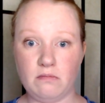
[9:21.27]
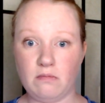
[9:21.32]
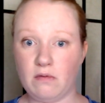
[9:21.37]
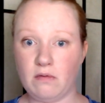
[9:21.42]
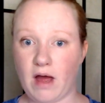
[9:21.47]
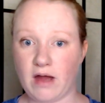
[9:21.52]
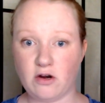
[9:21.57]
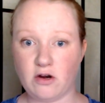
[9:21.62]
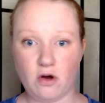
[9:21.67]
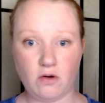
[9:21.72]

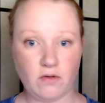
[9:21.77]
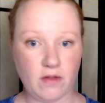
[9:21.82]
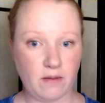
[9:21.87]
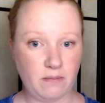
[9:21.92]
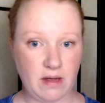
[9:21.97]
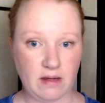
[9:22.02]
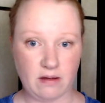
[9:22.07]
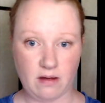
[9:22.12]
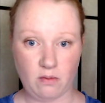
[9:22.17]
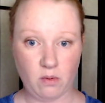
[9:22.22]
I know that
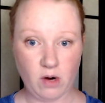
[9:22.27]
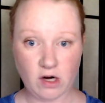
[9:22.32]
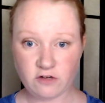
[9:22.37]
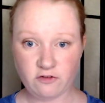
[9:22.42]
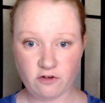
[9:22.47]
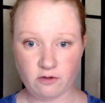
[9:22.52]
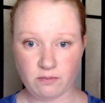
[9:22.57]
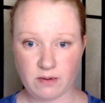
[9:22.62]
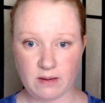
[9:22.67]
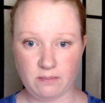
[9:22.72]
it works
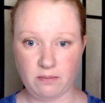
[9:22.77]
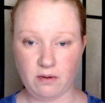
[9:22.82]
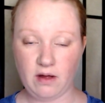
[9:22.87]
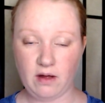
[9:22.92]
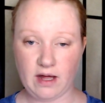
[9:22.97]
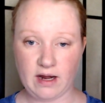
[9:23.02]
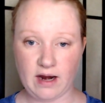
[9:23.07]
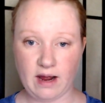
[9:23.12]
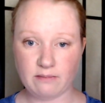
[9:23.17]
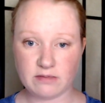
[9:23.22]
for people,
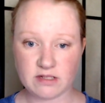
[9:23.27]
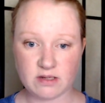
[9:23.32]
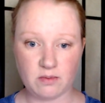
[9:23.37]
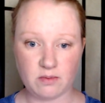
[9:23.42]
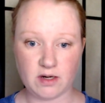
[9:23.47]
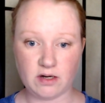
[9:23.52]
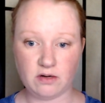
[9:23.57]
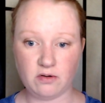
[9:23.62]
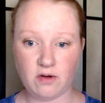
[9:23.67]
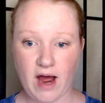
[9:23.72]
and I'm
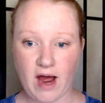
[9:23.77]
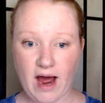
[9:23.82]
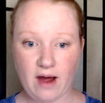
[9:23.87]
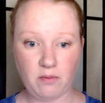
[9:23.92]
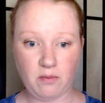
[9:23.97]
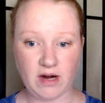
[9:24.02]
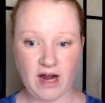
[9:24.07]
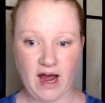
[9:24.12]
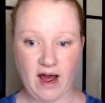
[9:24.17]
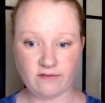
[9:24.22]
someone who
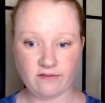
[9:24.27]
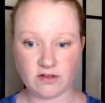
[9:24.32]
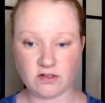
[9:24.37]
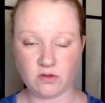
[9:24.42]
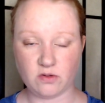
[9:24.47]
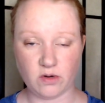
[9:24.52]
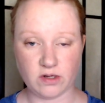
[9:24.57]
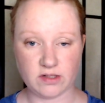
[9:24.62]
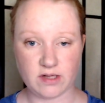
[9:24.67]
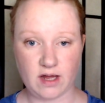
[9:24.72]
would have to
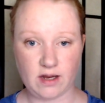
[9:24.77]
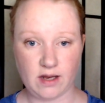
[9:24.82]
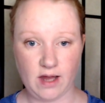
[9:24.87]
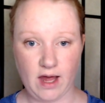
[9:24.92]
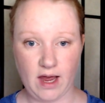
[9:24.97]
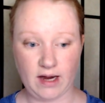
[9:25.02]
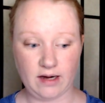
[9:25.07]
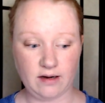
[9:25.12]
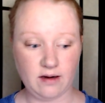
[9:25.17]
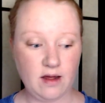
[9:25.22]
source
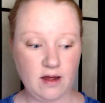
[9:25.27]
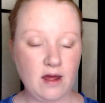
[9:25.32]
online.